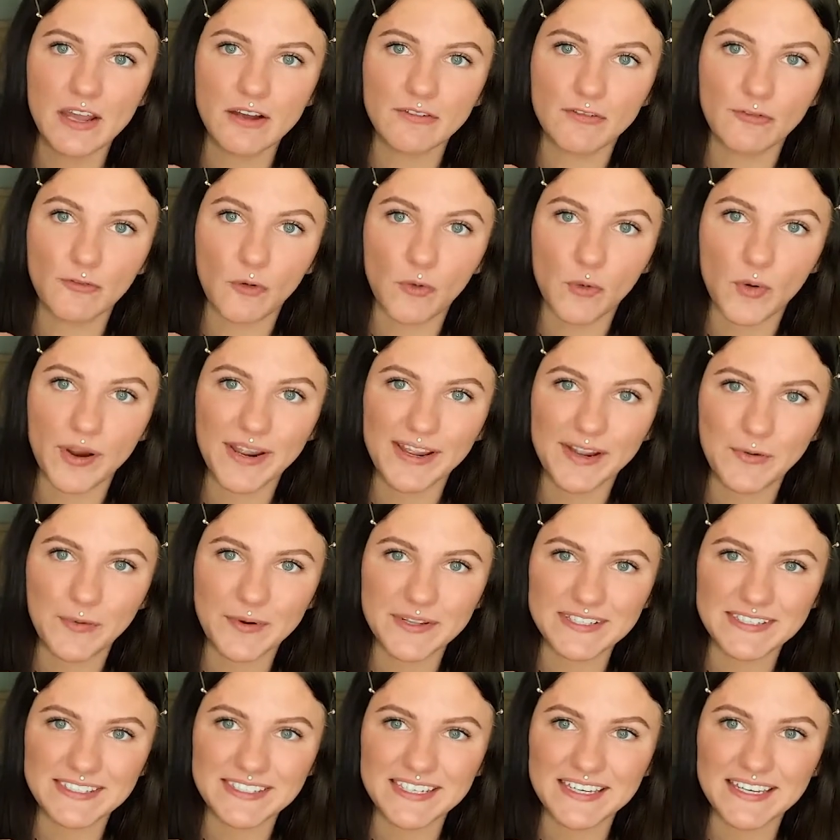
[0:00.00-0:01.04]

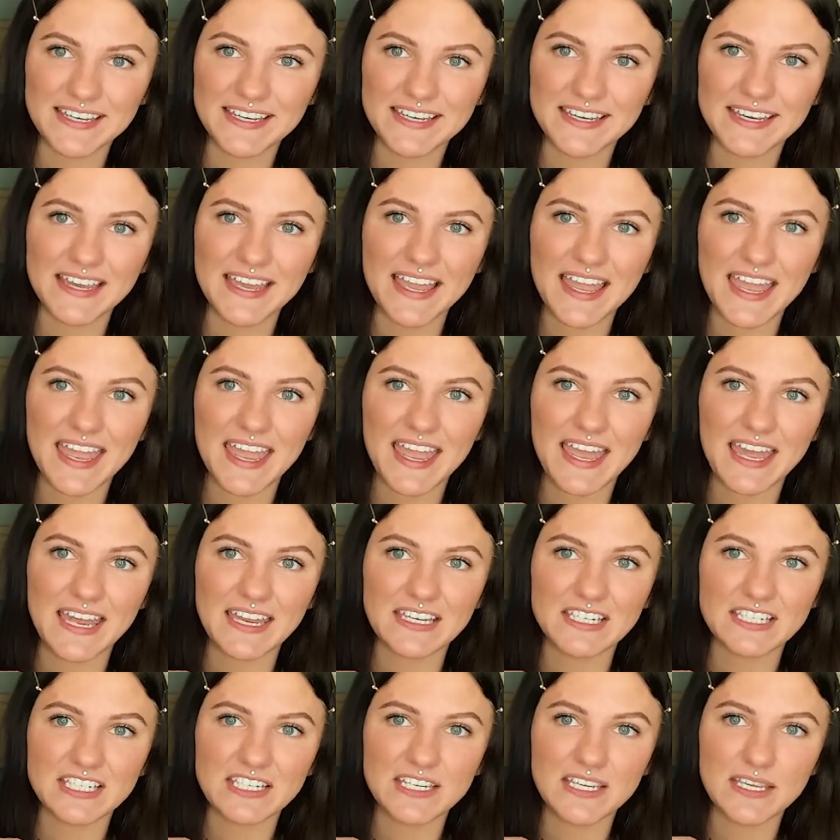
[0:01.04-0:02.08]
frequency
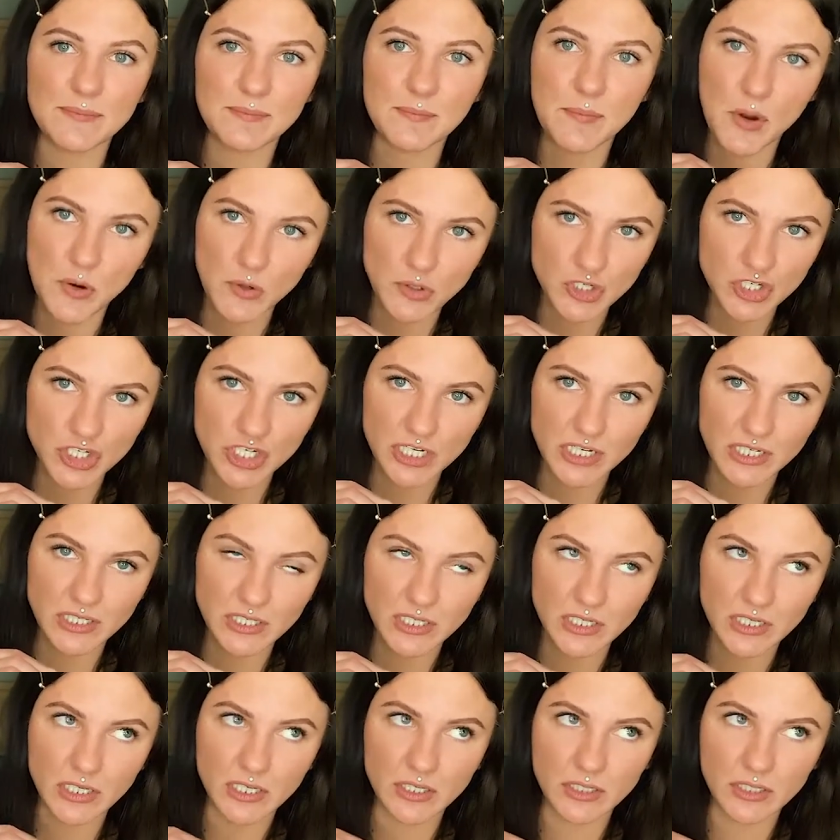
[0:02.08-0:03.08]
and emotion.